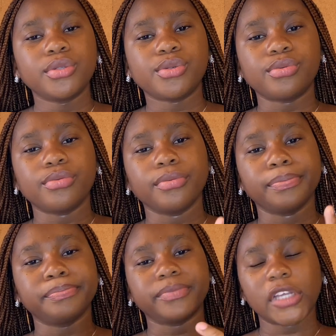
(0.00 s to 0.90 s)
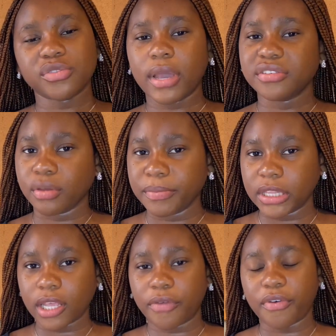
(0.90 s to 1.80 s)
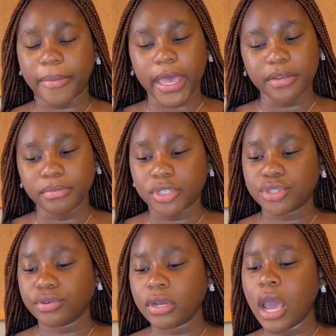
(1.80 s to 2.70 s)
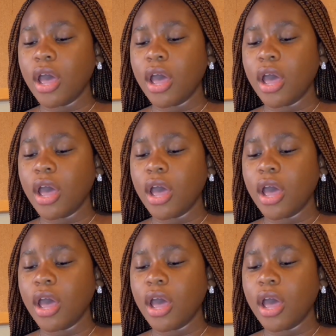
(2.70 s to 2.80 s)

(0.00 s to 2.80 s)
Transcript: to that's why I submitted for my admission.